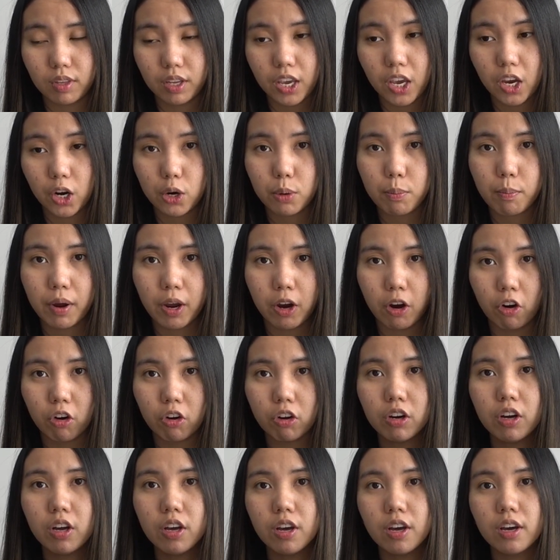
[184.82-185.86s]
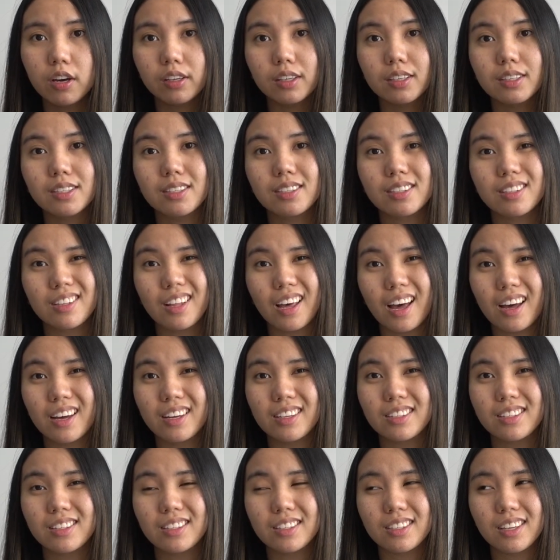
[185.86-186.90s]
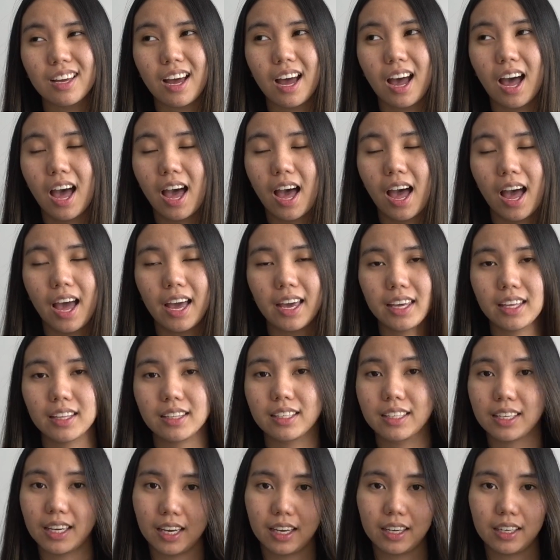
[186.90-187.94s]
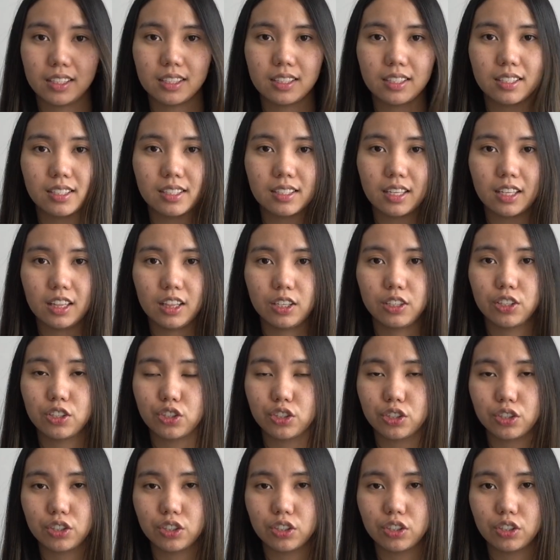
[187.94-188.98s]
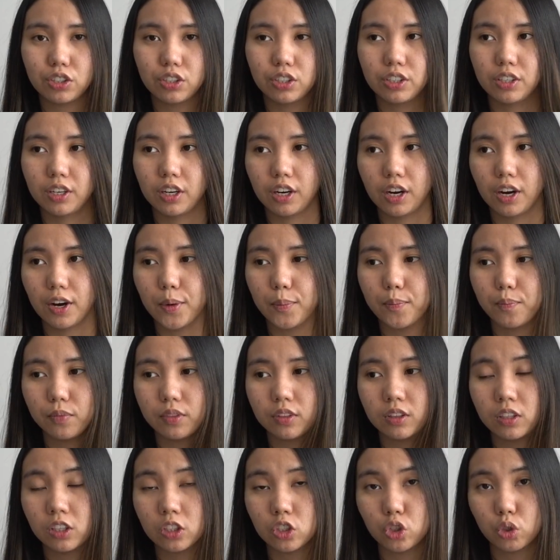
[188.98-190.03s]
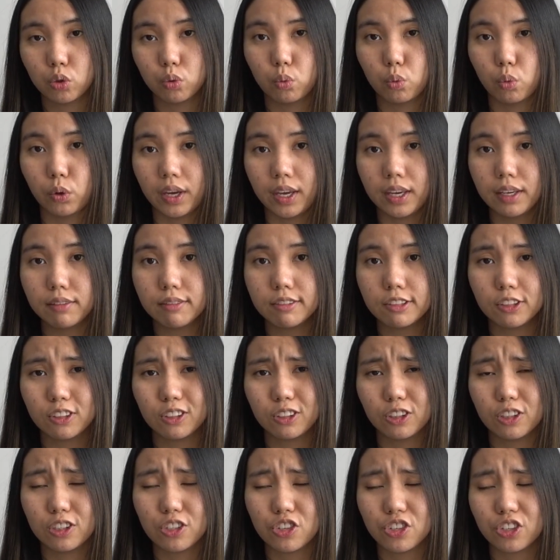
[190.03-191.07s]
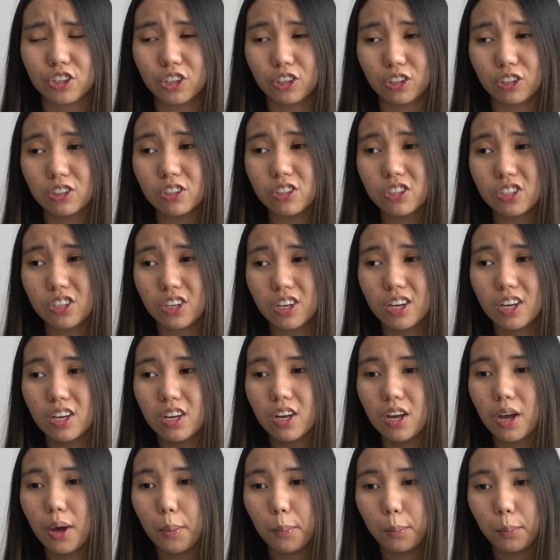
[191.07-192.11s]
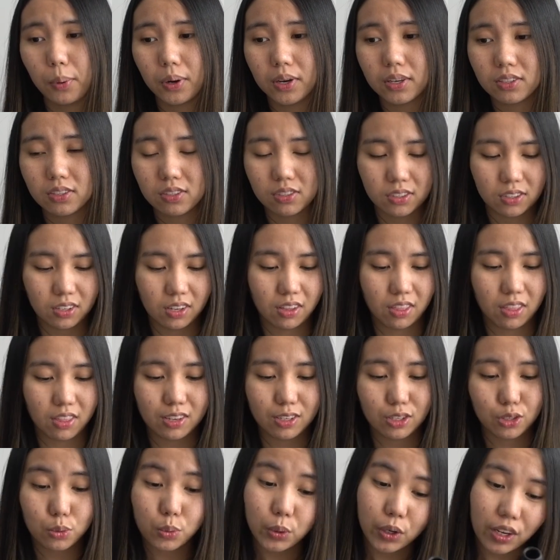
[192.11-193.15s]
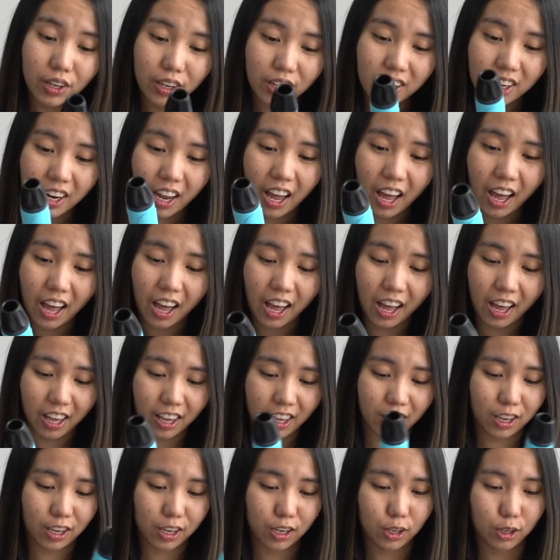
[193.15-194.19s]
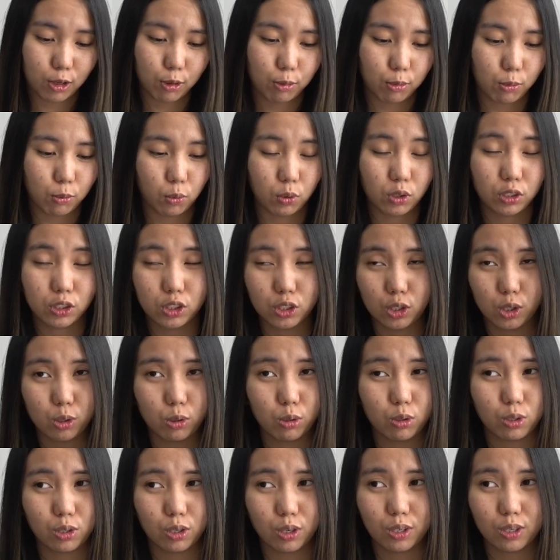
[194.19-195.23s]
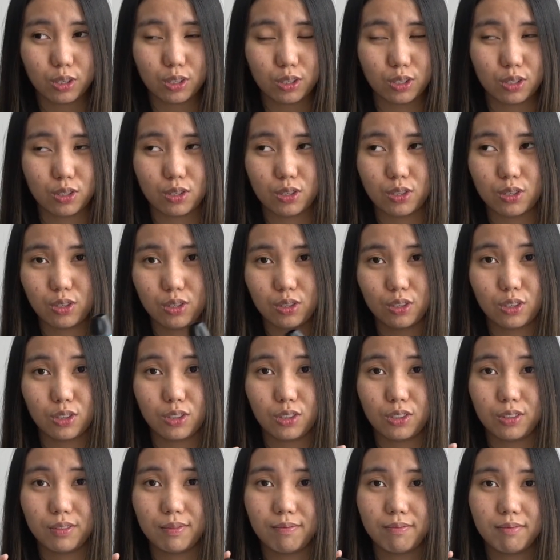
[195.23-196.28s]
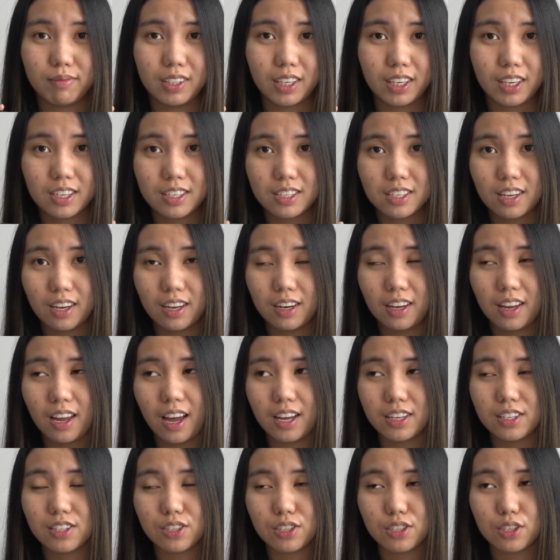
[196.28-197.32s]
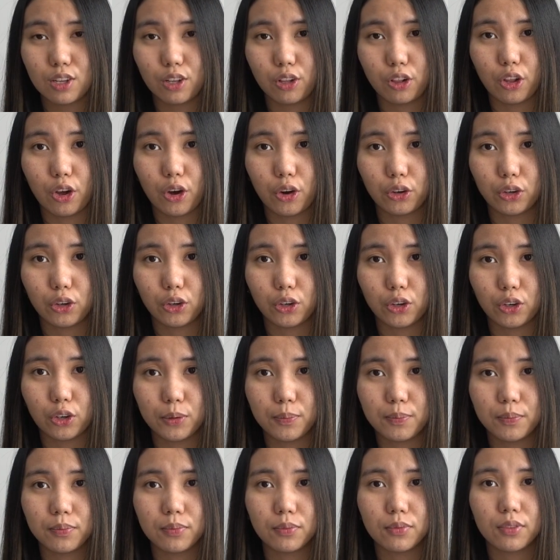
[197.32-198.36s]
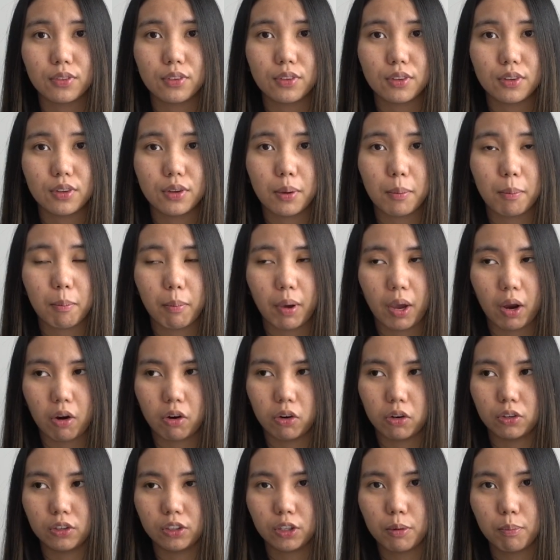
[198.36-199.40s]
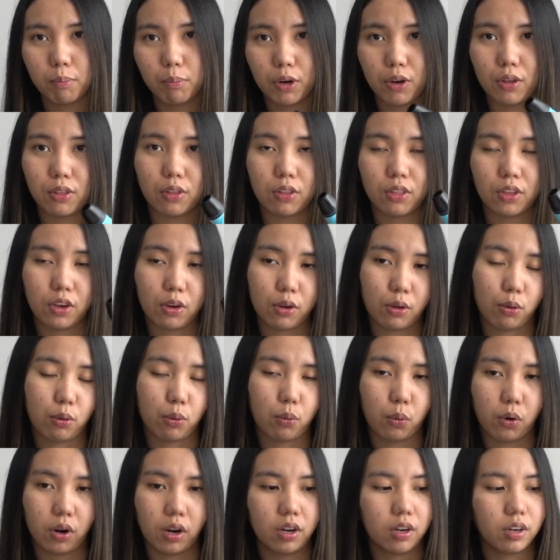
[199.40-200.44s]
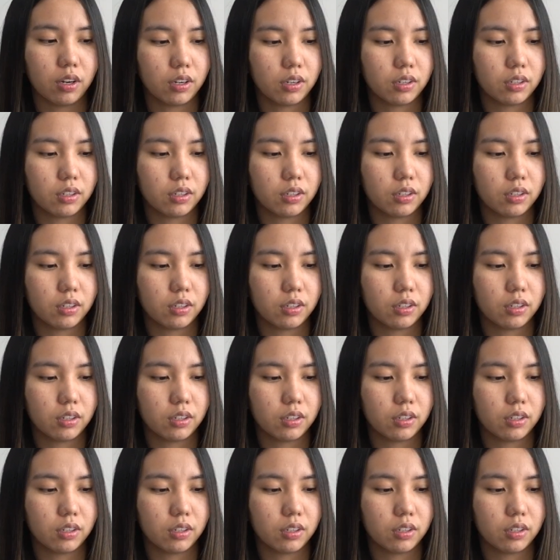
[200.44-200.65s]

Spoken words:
hair barrel, because that I'd get larger waves or larger curls. But this one I would use because, like I said, it has longer barrel compared to the other one.